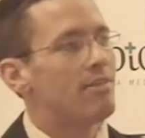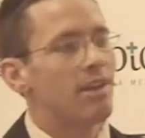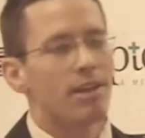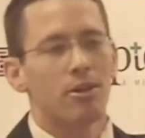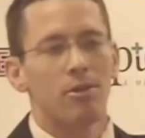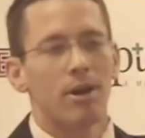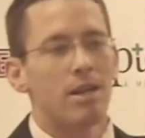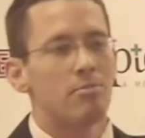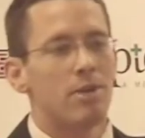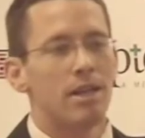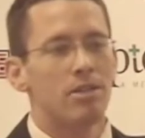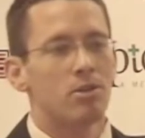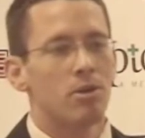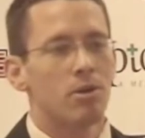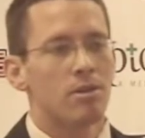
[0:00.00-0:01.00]
had great
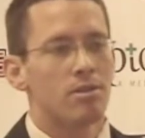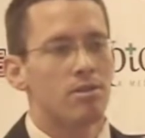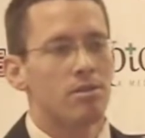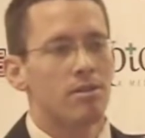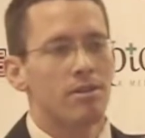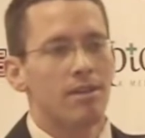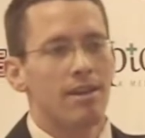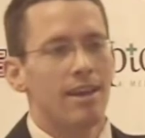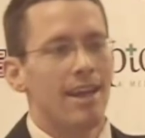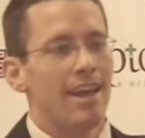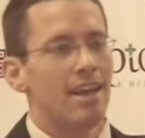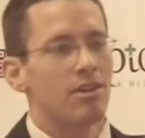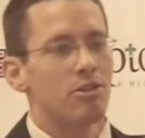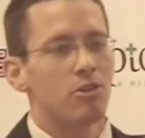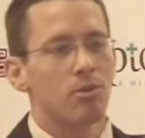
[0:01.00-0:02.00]
mentors
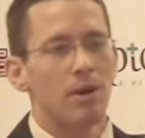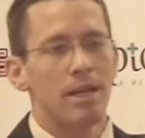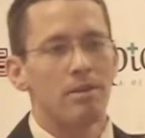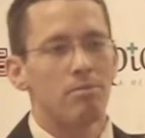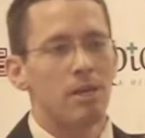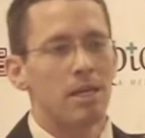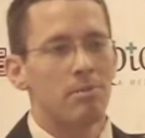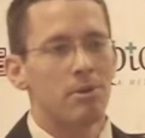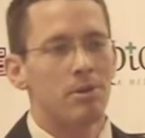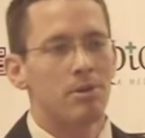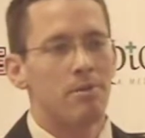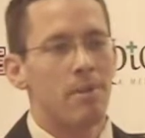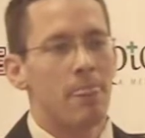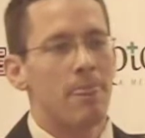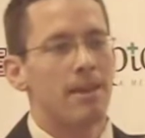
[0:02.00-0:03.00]
and great people
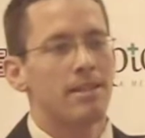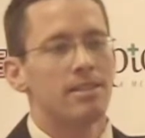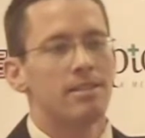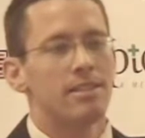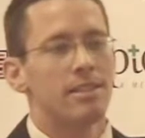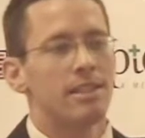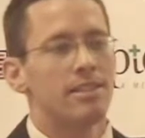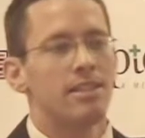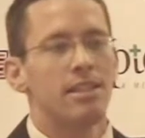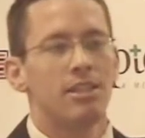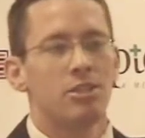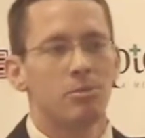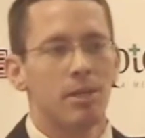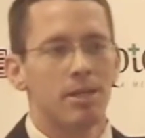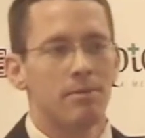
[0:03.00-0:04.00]
to
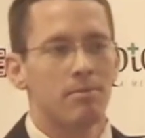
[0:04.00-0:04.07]
teach me.